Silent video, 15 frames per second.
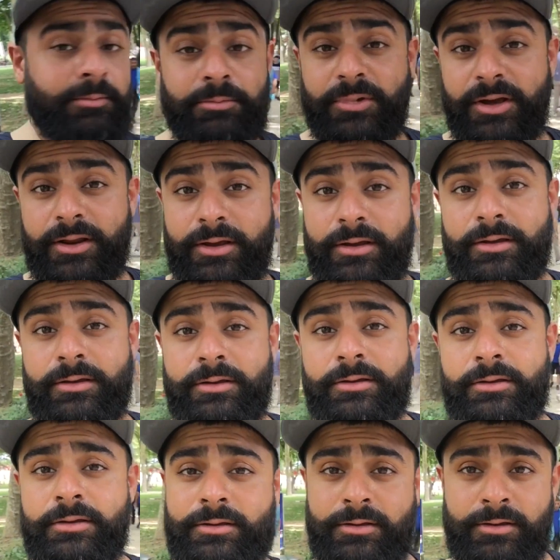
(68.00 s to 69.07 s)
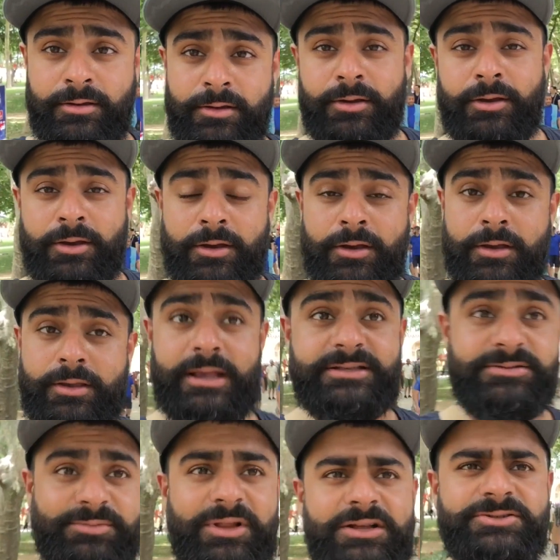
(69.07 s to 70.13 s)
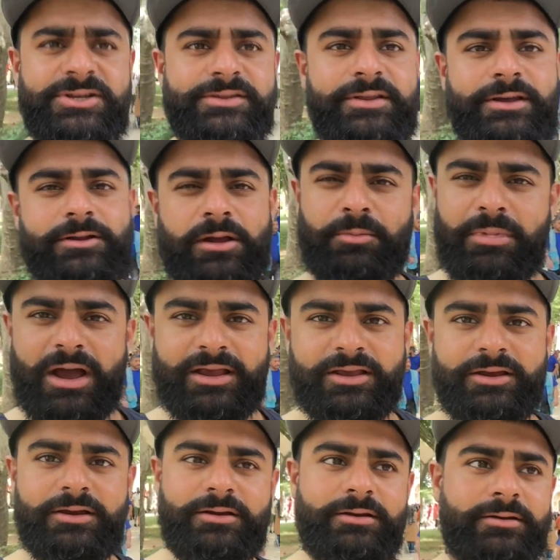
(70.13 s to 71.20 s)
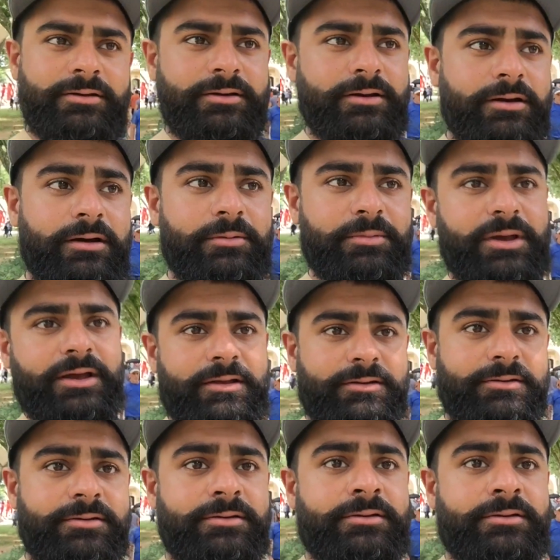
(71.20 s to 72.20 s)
I'm gonna get some lunch and then come back here and